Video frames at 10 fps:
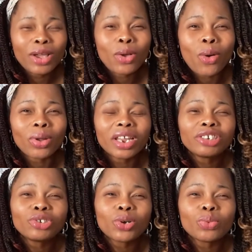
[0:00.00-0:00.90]

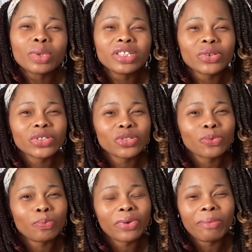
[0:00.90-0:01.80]
Connection with your
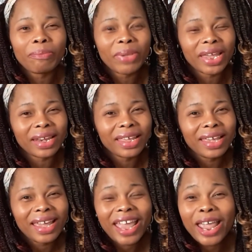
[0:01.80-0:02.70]
supreme being.
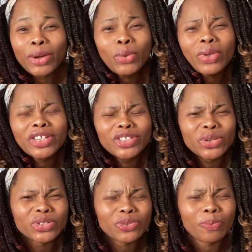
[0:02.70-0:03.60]
And who is
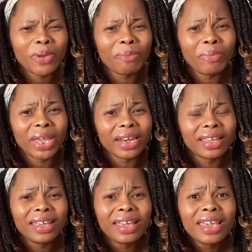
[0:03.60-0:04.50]
your supreme being?
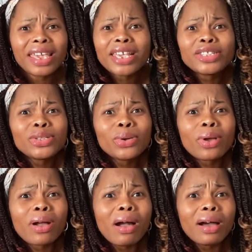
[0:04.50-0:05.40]
It's your
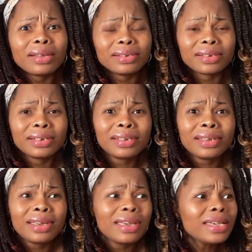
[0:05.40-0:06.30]
God.
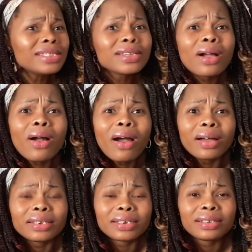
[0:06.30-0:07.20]
It's
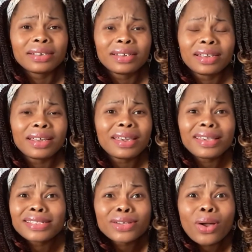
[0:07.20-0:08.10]
God.
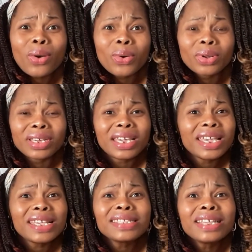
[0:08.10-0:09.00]
It's God.
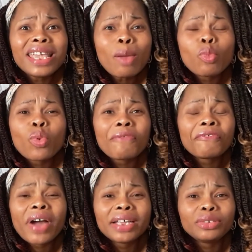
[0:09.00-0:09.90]
In Him we
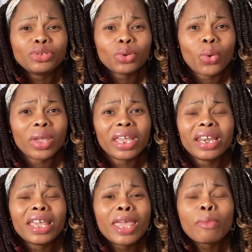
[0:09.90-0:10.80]
find joy. In
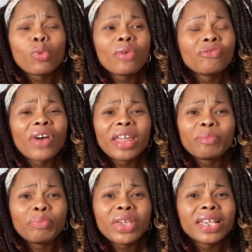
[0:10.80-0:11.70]
Him we
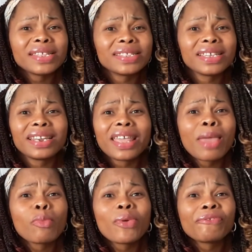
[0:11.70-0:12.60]
find peace. In
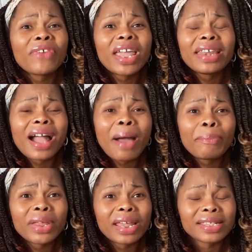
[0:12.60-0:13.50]
Him we find
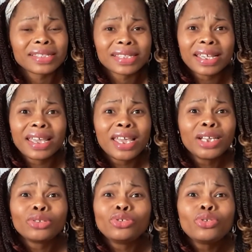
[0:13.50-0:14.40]
happiness.
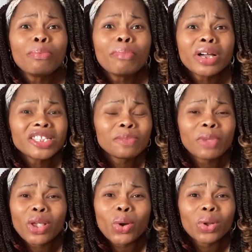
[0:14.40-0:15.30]
You must
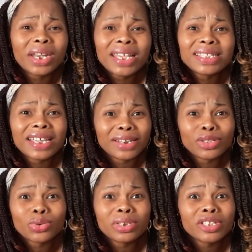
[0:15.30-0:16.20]
be connected
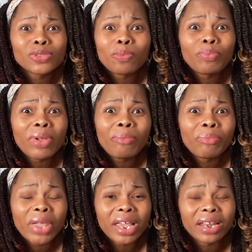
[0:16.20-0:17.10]
to the supreme
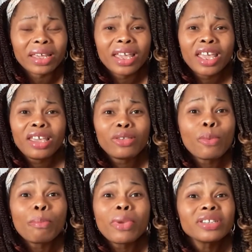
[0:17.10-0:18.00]
being. You
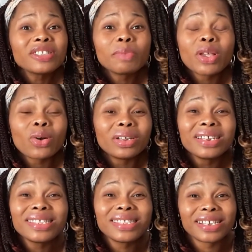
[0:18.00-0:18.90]
must be
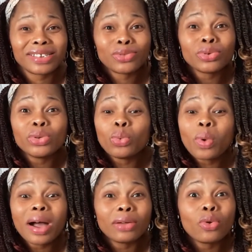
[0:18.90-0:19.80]
connected to the
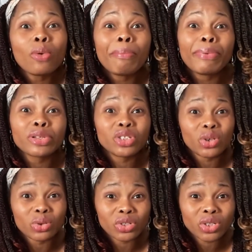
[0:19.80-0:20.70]
one who bought
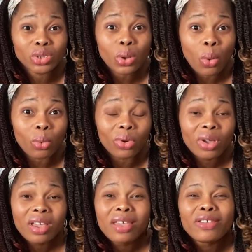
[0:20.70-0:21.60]
your soul.
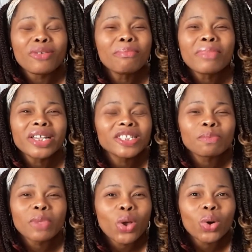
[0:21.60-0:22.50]
You must
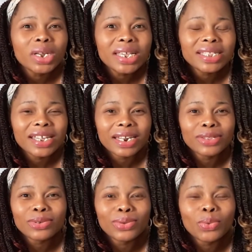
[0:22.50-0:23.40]
be connected
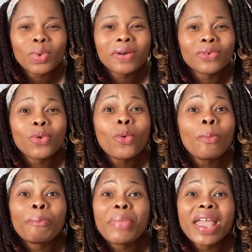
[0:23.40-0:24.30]
to the one
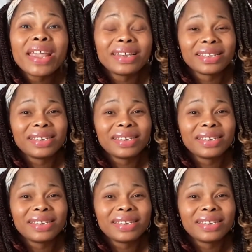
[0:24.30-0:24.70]
who paid